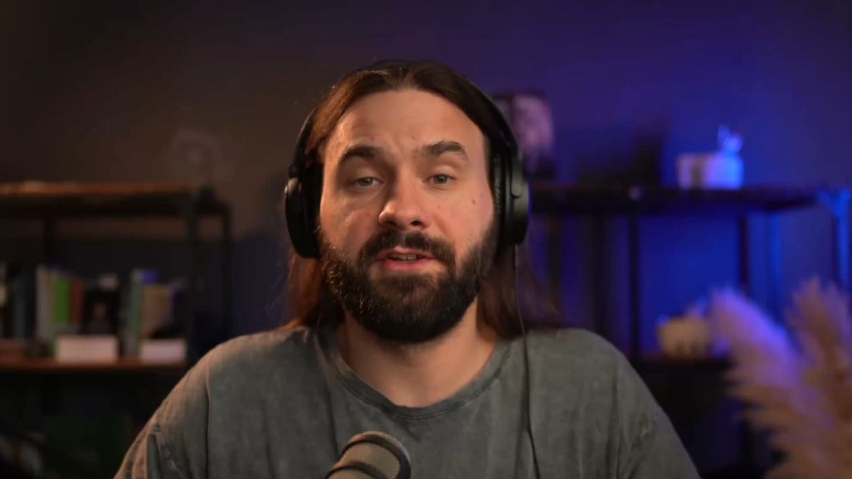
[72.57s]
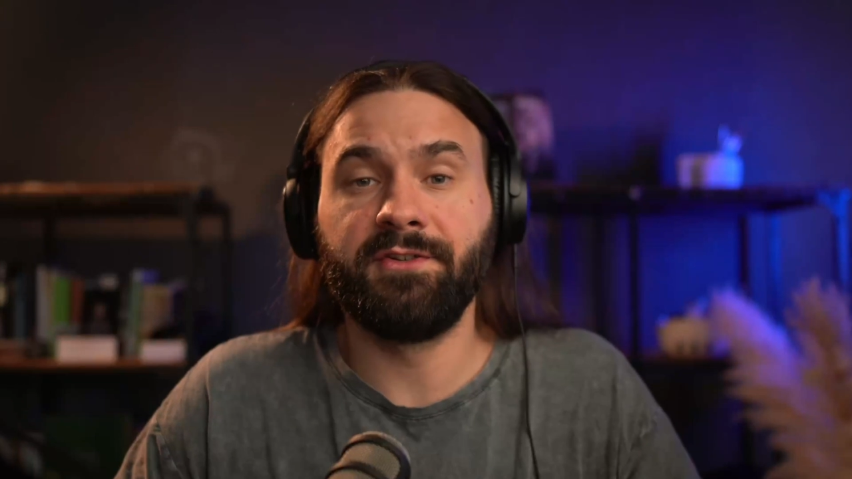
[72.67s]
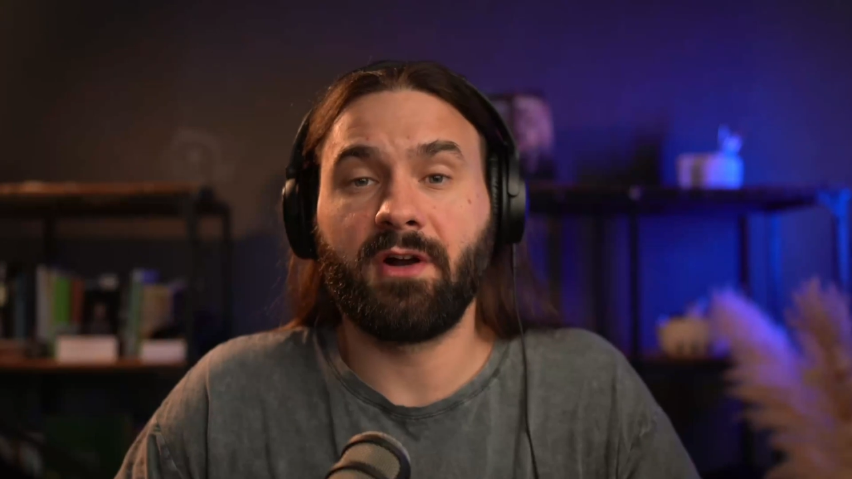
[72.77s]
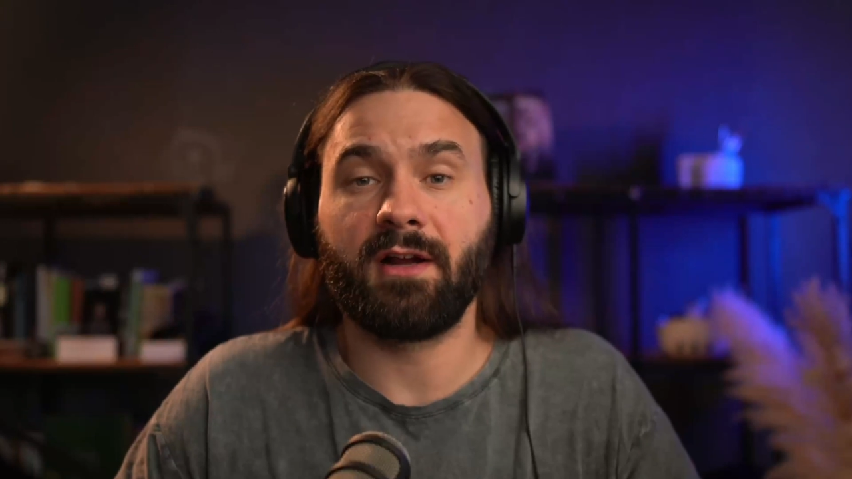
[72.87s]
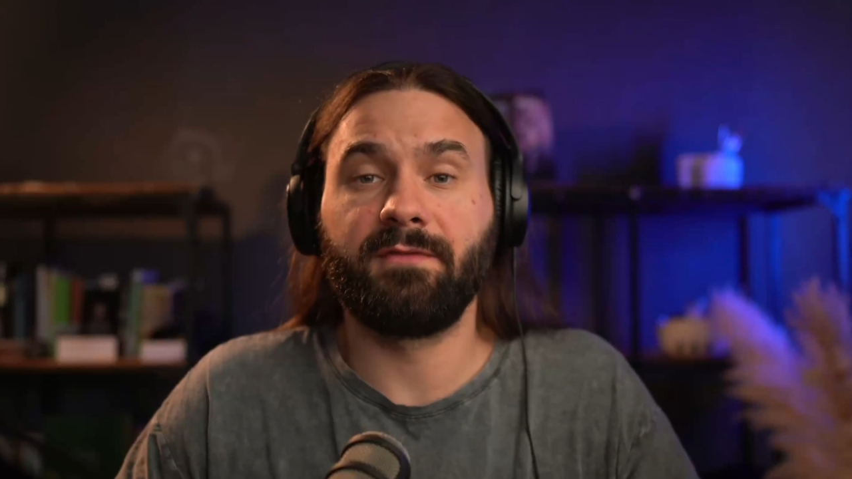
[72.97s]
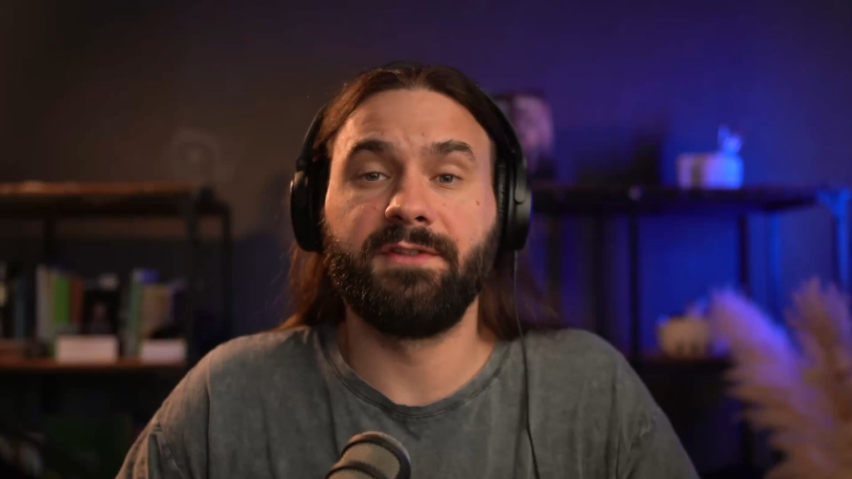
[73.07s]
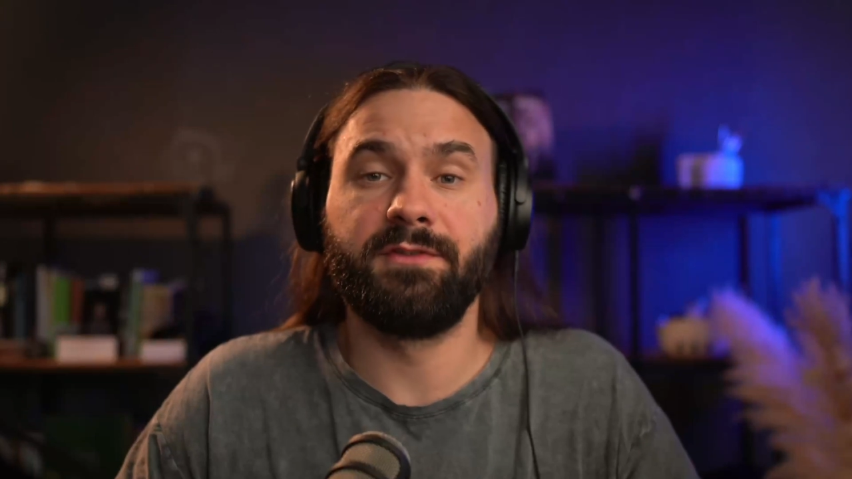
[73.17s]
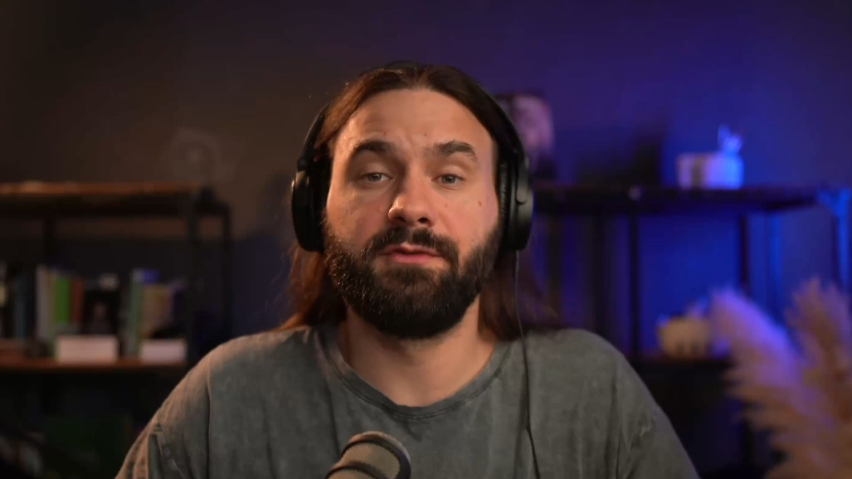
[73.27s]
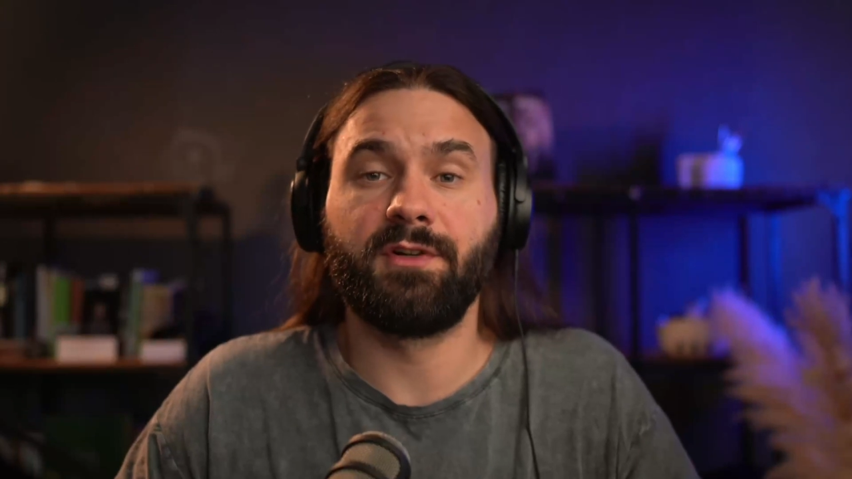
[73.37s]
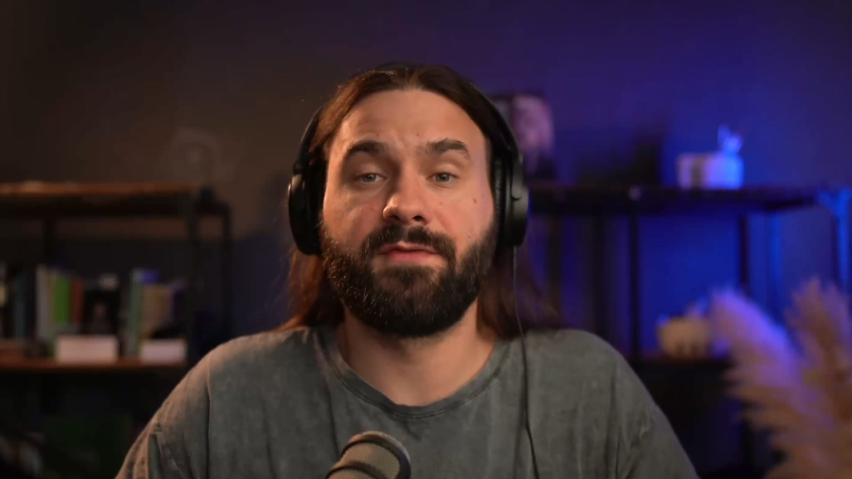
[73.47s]
interact with
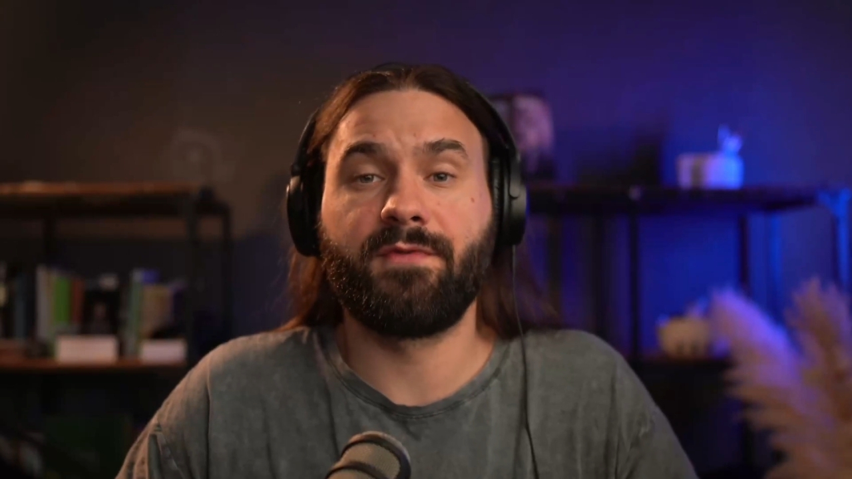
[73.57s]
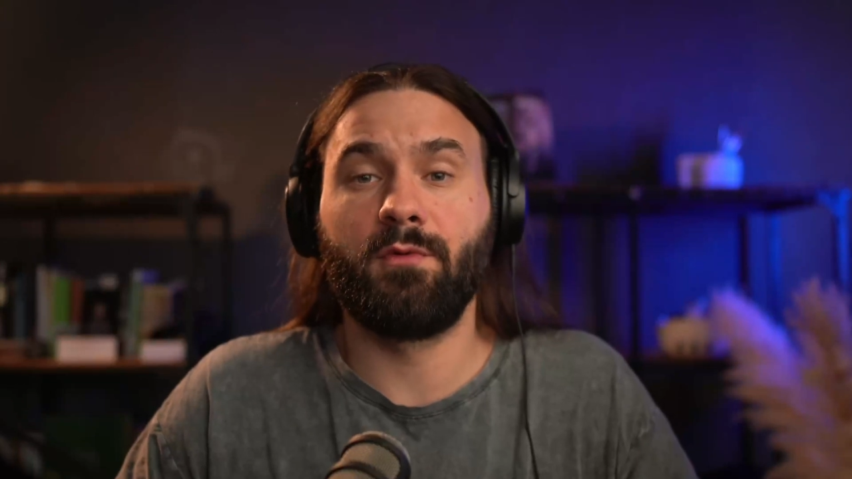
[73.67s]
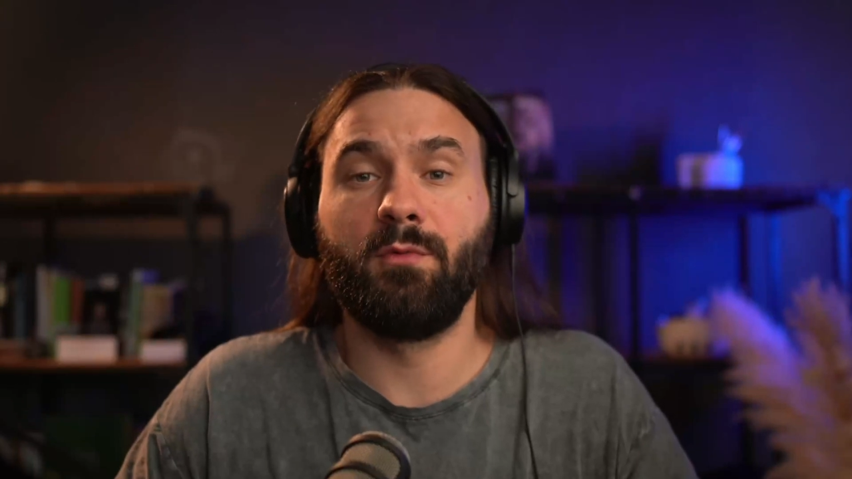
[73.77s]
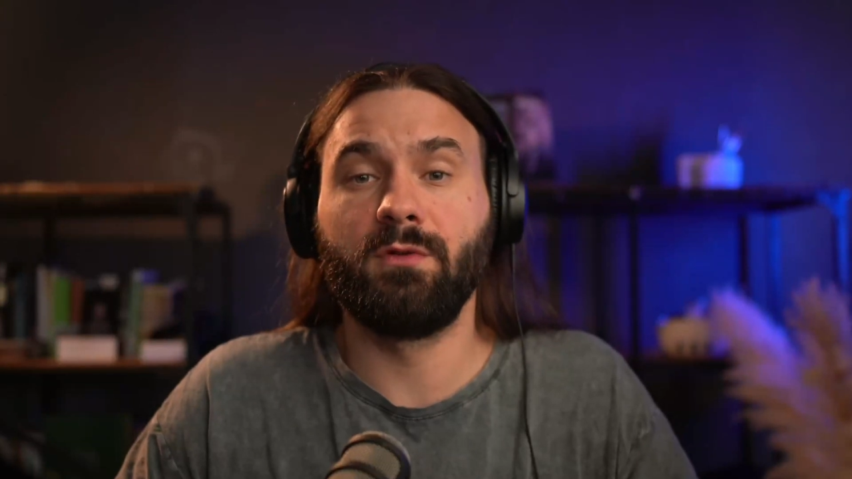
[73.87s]
users through